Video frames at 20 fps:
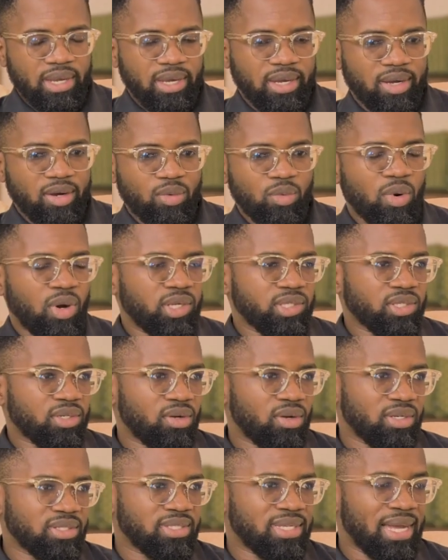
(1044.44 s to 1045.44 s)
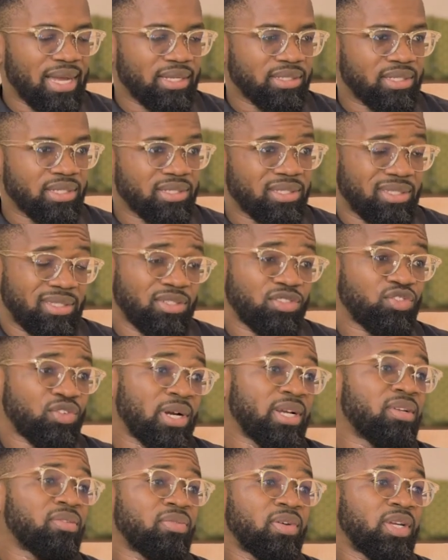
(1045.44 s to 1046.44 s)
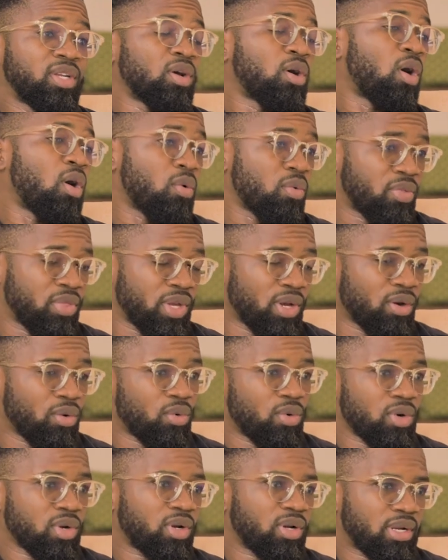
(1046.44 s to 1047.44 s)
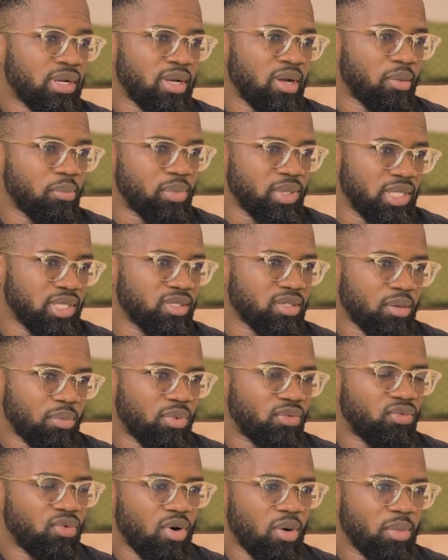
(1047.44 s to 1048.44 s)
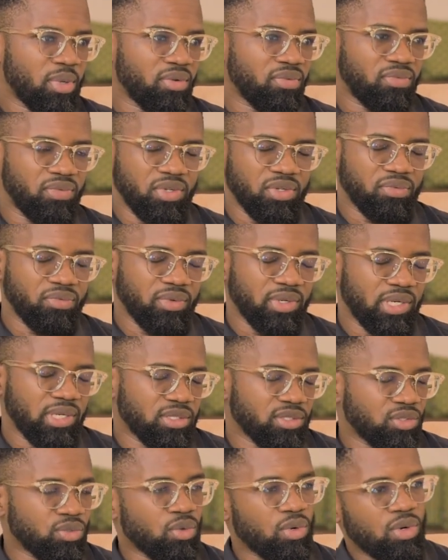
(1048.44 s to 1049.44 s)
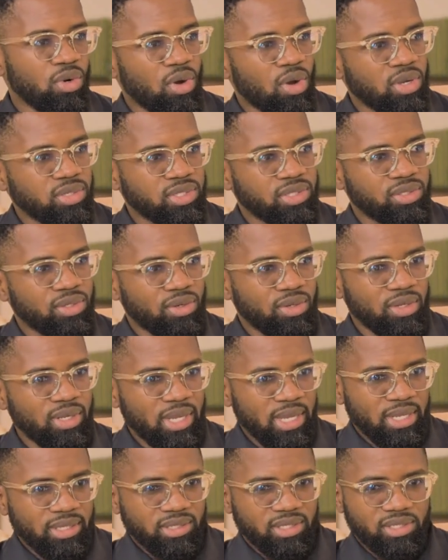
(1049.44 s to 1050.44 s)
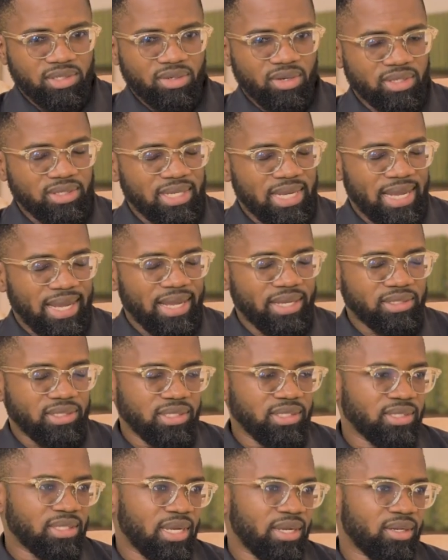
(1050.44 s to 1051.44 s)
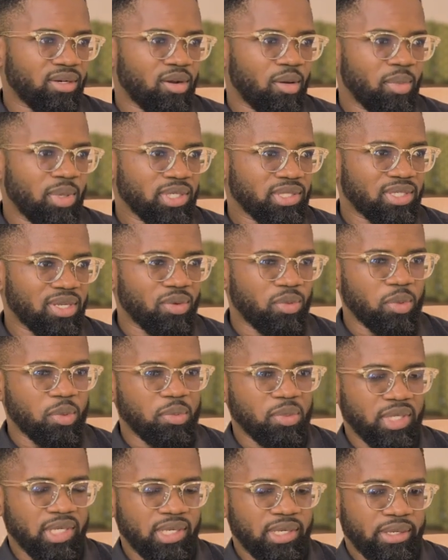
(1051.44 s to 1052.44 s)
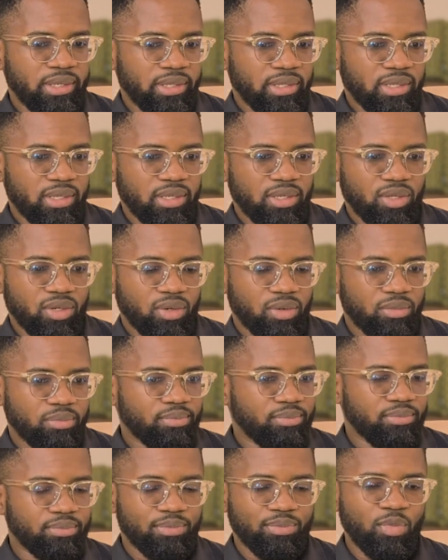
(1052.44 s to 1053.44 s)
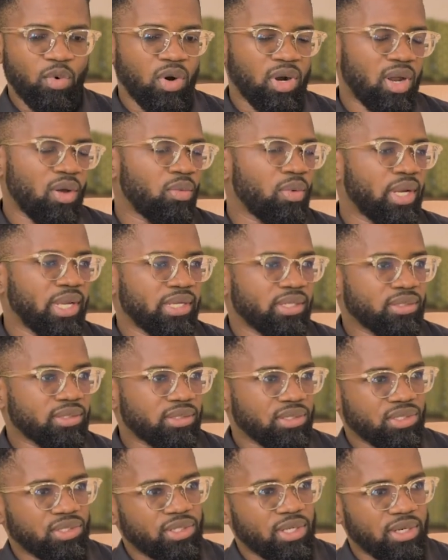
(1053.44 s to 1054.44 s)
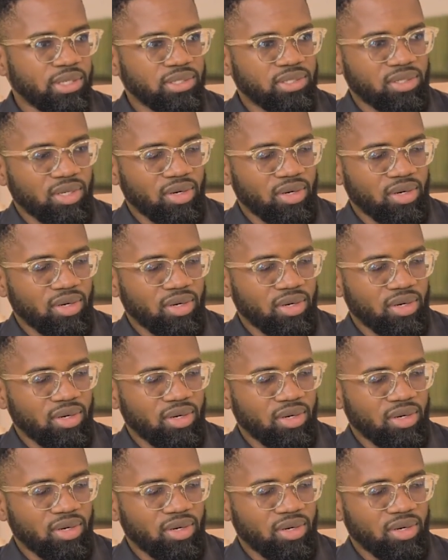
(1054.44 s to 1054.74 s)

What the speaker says: want to contact us to try to find out how their own companies are performing, feel free, there's no cost at all. Just contact Antilles Economics and we'll be, you know, more than willing to share the